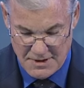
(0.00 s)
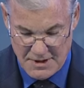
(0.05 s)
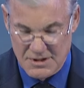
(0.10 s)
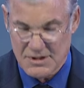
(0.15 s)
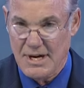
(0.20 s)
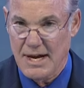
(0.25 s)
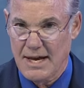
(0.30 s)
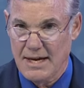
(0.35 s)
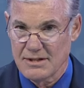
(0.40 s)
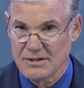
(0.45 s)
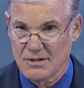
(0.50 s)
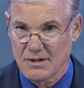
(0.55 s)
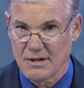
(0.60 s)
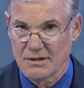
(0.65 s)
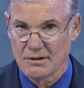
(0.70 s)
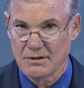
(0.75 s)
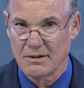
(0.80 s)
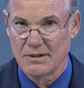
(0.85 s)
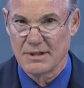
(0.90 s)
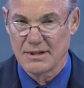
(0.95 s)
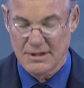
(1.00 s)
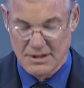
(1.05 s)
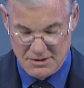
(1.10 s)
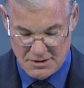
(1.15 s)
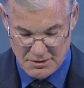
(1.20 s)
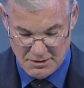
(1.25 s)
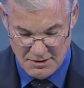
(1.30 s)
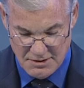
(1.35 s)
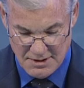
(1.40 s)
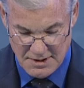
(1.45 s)
And it's hands-on learning.
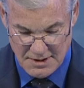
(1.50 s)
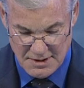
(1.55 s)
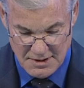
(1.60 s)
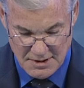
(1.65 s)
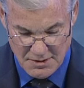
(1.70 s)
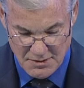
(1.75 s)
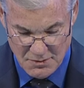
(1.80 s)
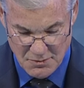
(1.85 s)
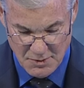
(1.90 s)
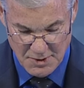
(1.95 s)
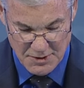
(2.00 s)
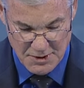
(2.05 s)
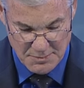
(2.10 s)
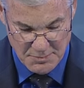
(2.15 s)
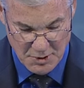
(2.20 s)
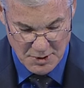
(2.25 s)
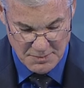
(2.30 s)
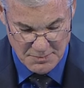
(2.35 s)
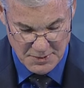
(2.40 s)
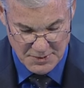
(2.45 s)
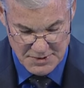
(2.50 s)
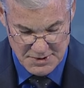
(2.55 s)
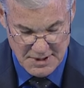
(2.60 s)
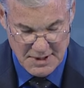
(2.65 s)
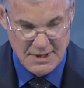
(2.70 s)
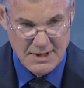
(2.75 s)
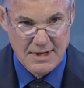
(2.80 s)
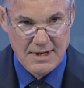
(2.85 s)
It's learning with a purpose.